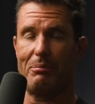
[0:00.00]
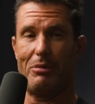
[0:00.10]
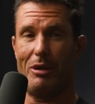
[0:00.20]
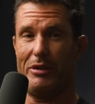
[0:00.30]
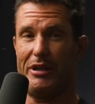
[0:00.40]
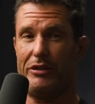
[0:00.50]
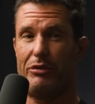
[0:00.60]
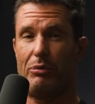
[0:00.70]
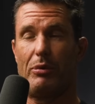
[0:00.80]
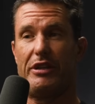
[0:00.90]
probably
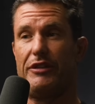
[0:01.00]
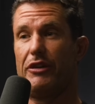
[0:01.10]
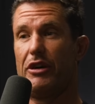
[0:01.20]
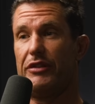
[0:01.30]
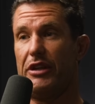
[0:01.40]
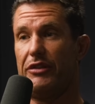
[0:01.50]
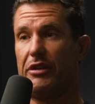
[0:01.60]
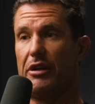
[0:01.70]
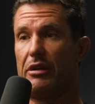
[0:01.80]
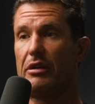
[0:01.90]
25 years
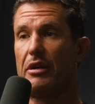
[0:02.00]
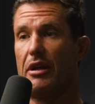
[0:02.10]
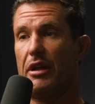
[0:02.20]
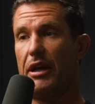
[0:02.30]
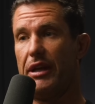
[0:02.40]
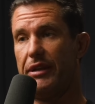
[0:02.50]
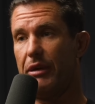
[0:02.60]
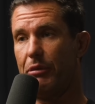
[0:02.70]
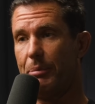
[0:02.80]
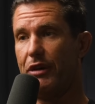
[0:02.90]
ago, and they
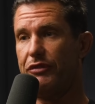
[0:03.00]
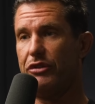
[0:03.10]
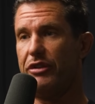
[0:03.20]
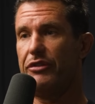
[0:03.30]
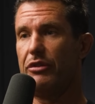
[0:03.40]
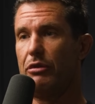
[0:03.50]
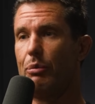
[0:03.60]
were both jiu-jitsu.